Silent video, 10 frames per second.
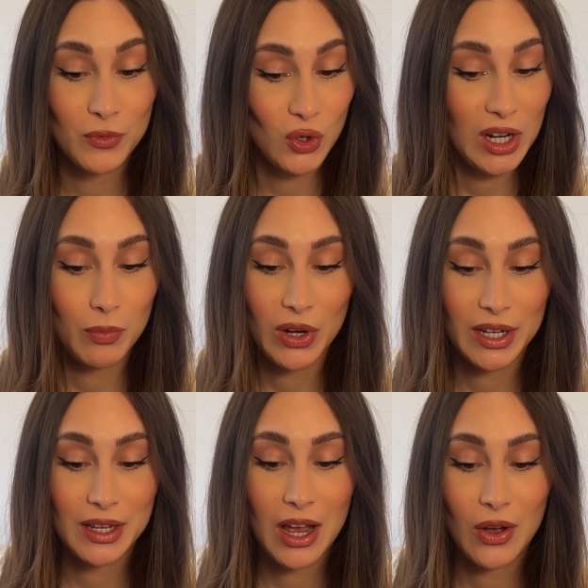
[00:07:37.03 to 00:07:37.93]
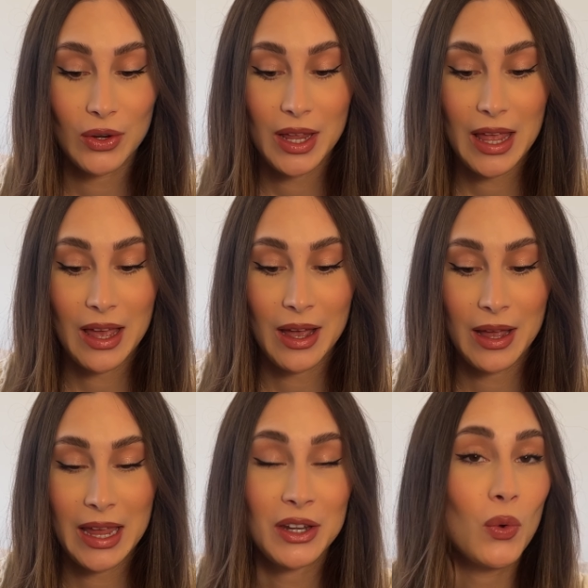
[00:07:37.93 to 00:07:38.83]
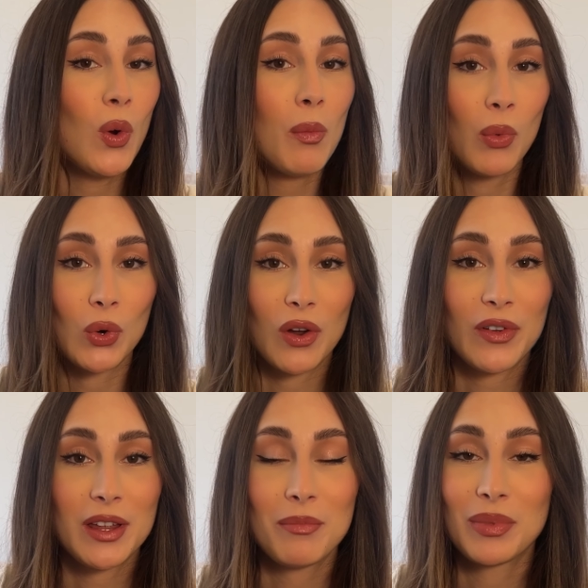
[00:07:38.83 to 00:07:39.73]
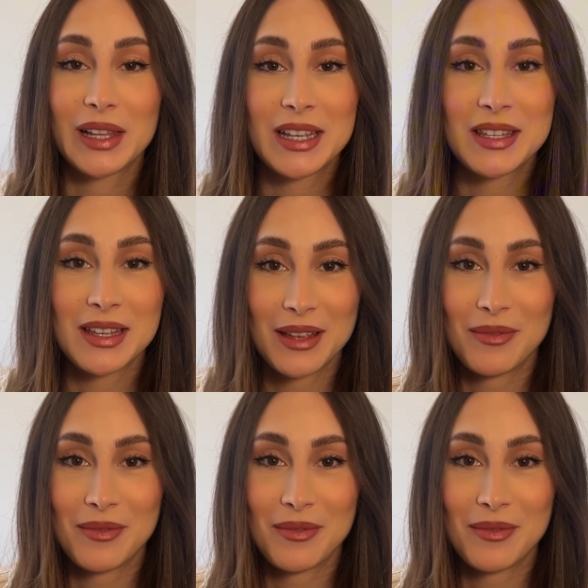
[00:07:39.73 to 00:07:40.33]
trade breakdown and you want more of it, please